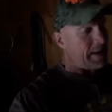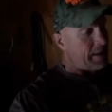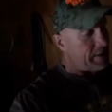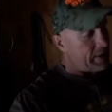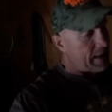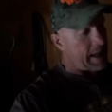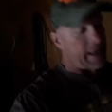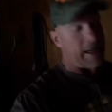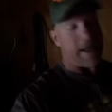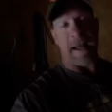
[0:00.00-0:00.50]

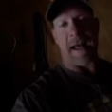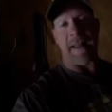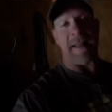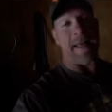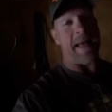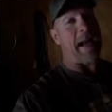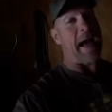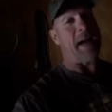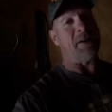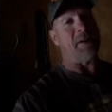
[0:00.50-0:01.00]
That it,
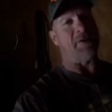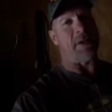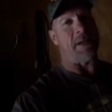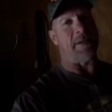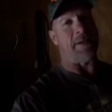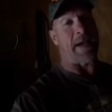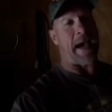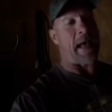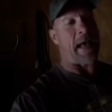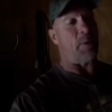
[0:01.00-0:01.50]
that IC
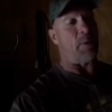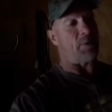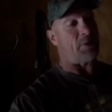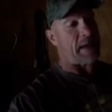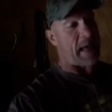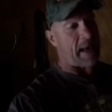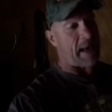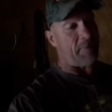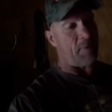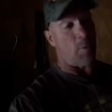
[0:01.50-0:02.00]
title was
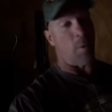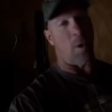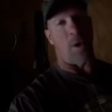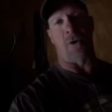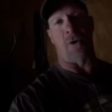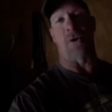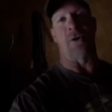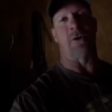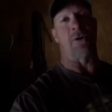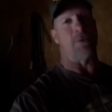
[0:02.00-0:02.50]
kind of a
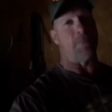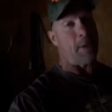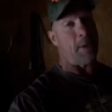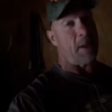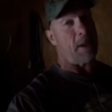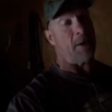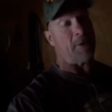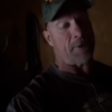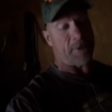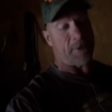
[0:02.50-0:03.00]
worker's belt.